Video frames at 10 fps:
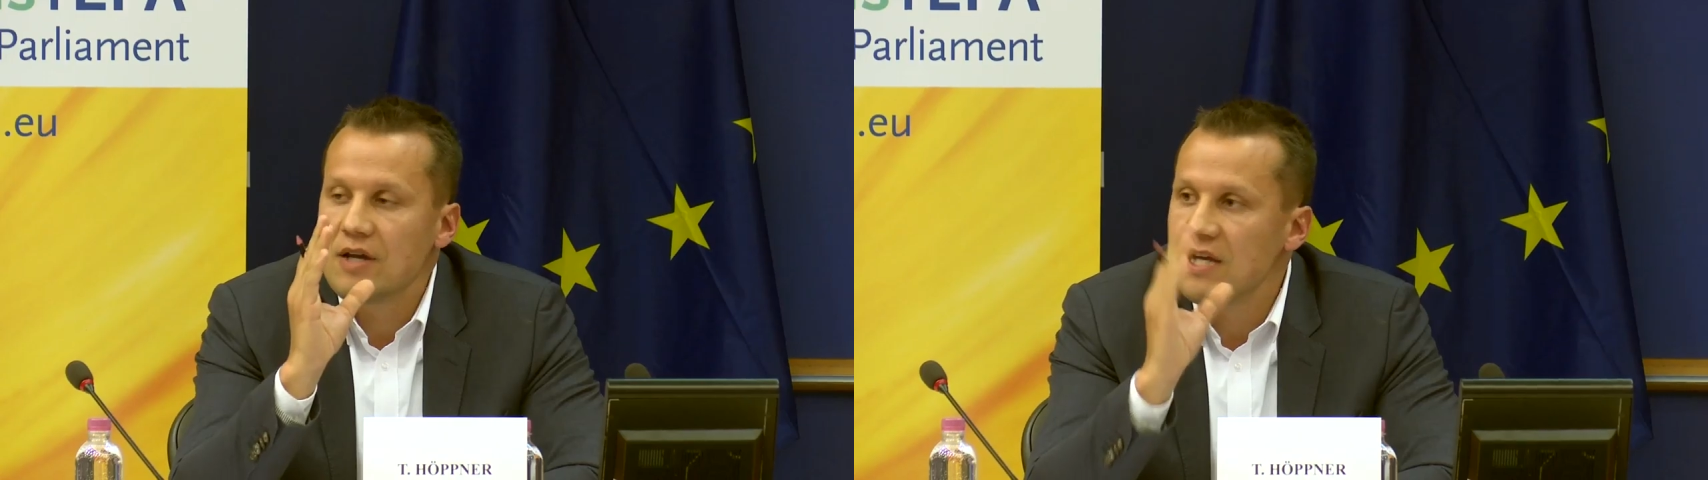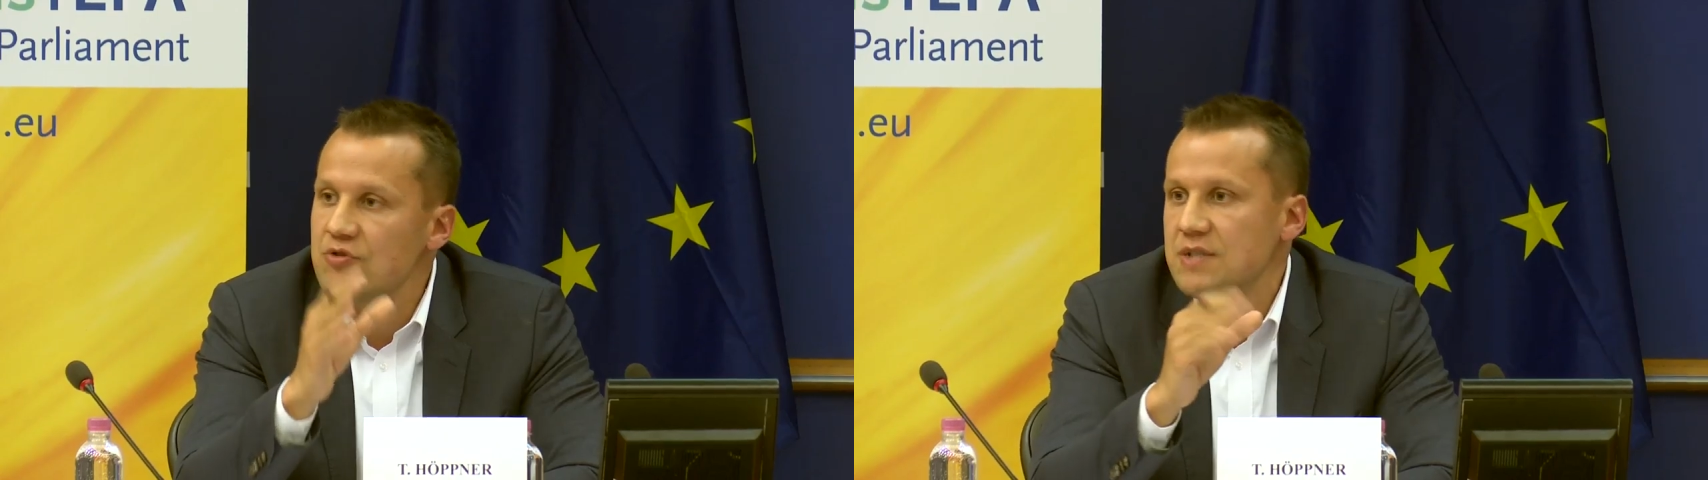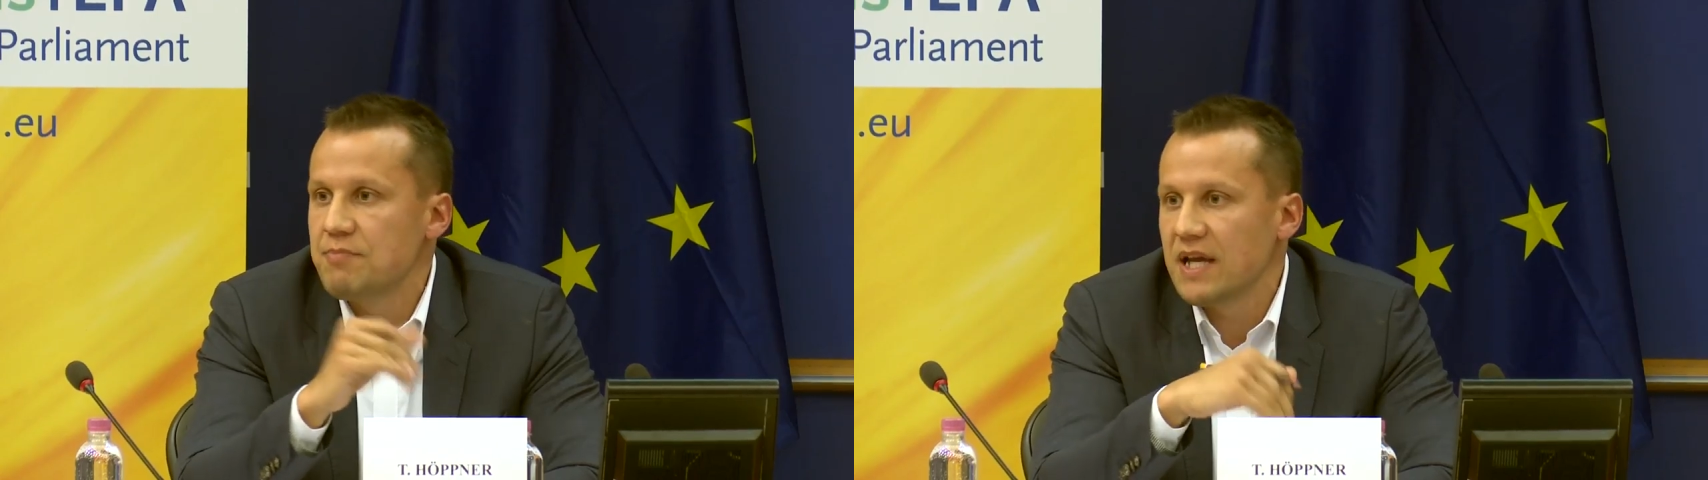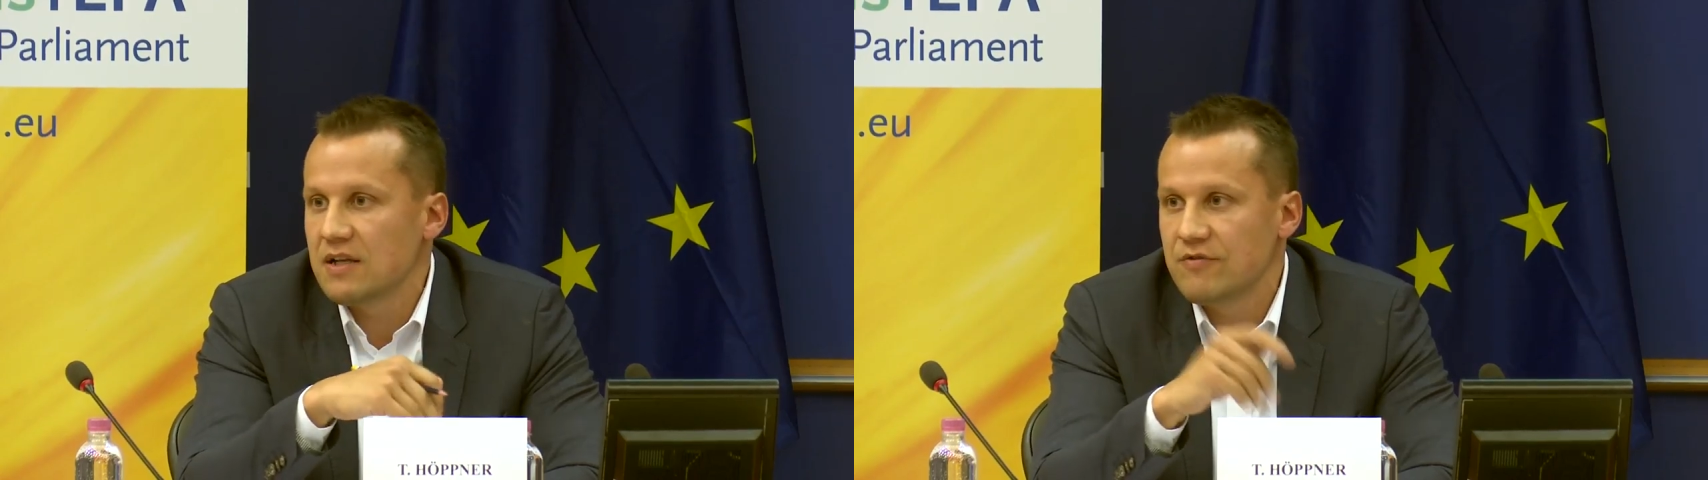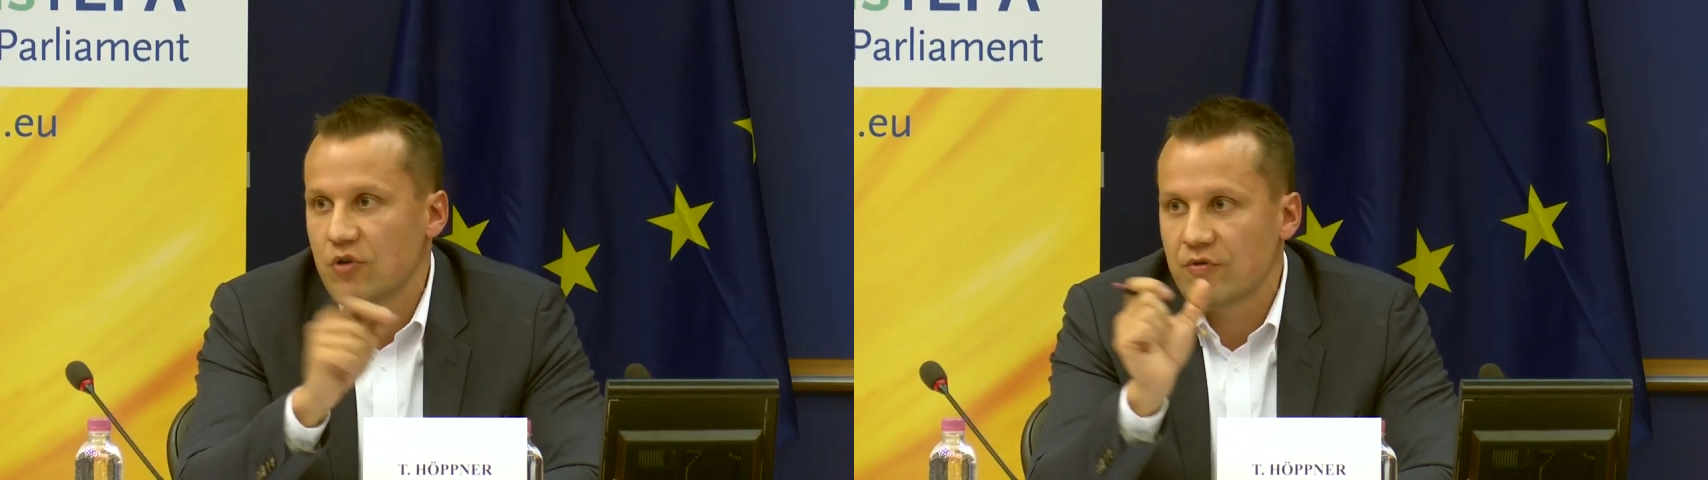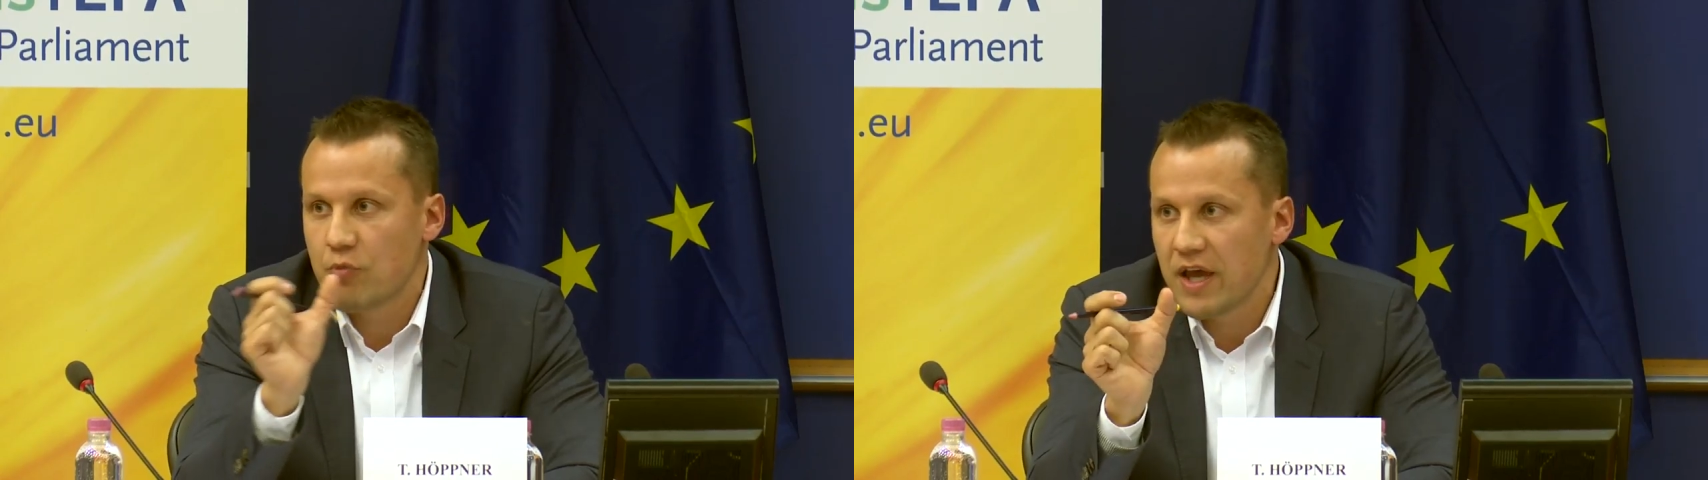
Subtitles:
irrespective of